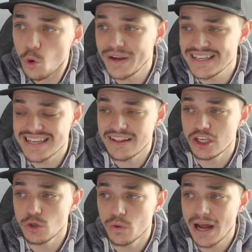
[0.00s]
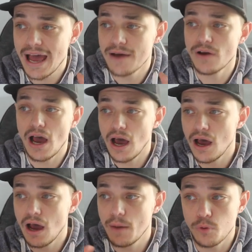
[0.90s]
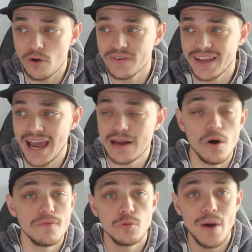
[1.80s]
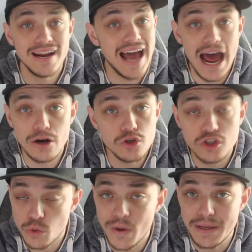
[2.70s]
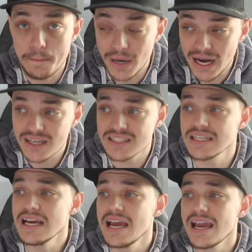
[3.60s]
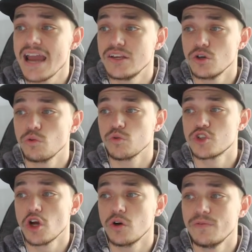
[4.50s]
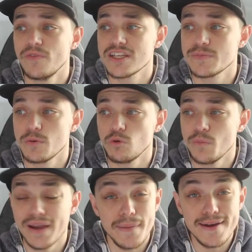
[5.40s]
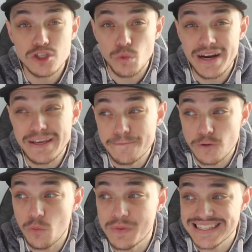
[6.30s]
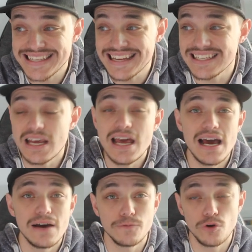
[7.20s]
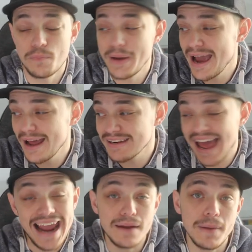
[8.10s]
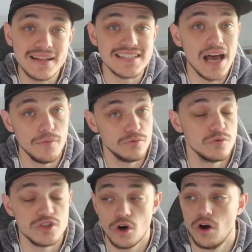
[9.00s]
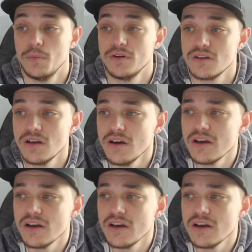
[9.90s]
We can see that you would have a profit gain of around 120 bucks, and your return on investment will be about 24%. for about 8 months after retirement.